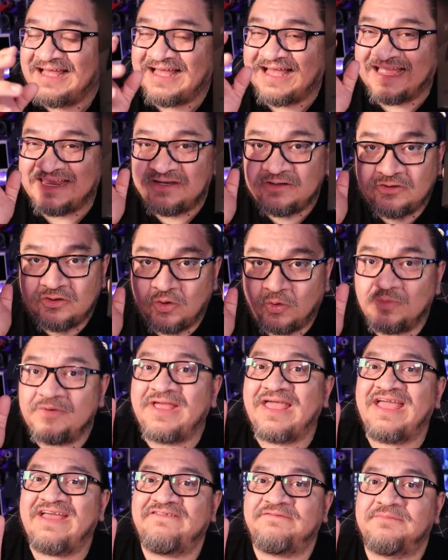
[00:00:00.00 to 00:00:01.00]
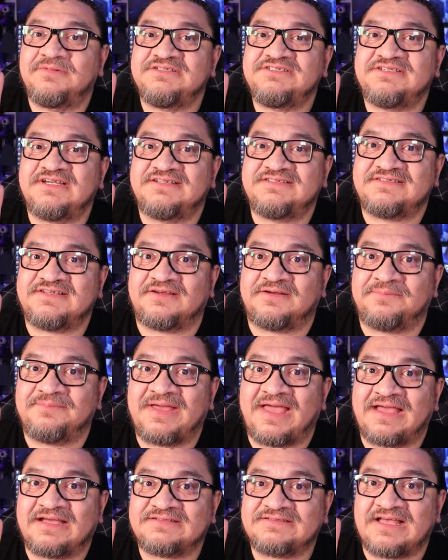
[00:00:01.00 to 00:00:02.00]
I don't have Magenta
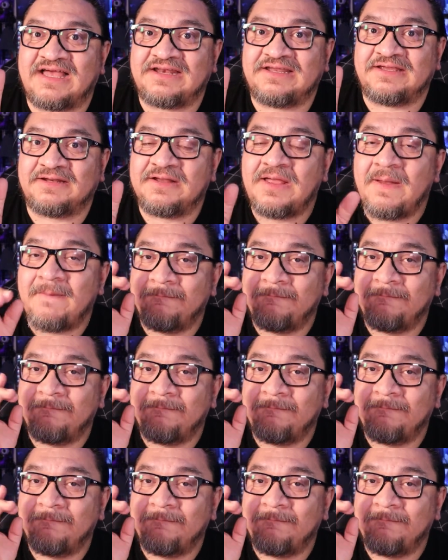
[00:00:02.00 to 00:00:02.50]
Max on it,